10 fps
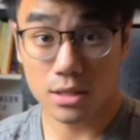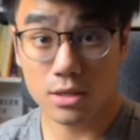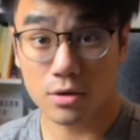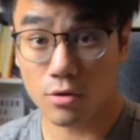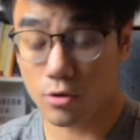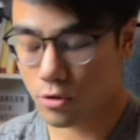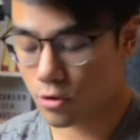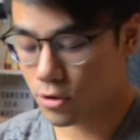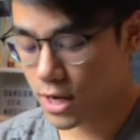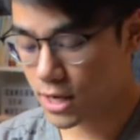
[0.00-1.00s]

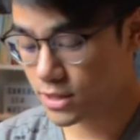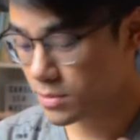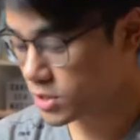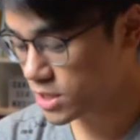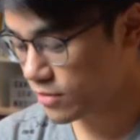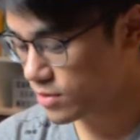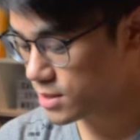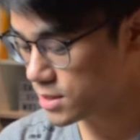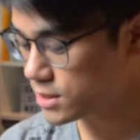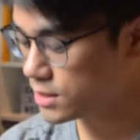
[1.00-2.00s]
or diminished
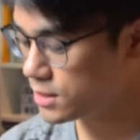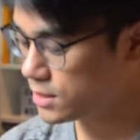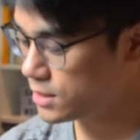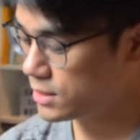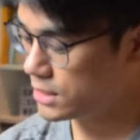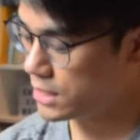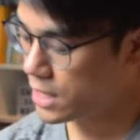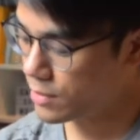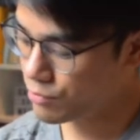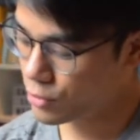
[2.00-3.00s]
7ths.
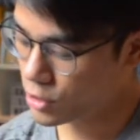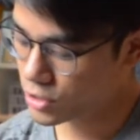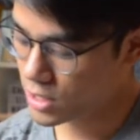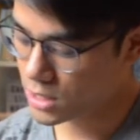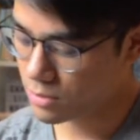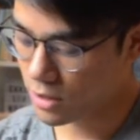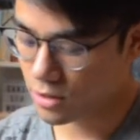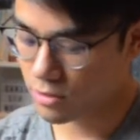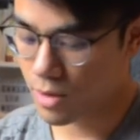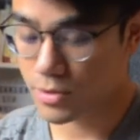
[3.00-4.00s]
Pretty sure that's part of
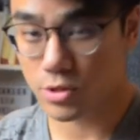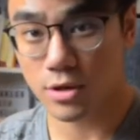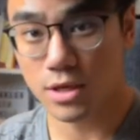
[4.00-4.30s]
the repertoire.